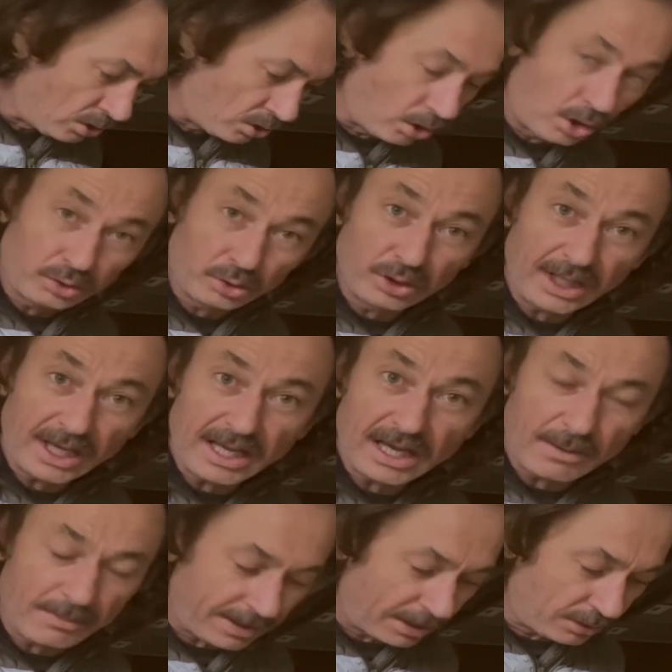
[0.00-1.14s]
So
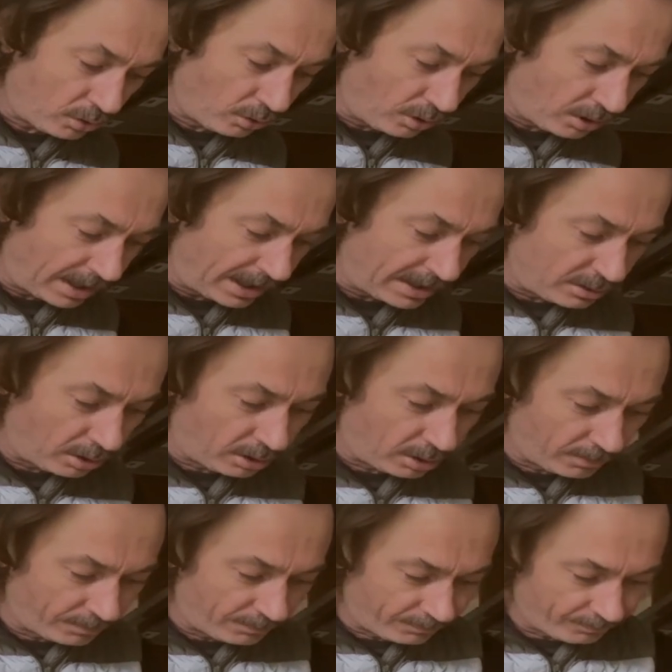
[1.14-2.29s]
today I'm gonna show you guys.
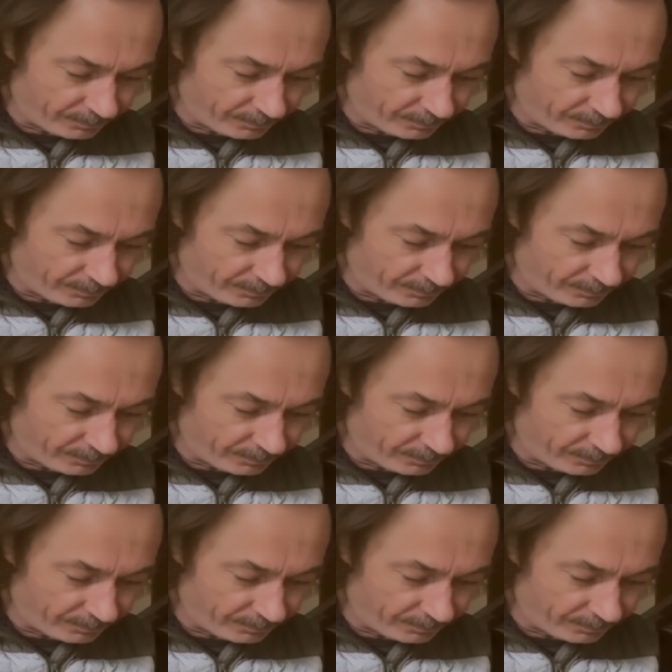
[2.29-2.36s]
Look,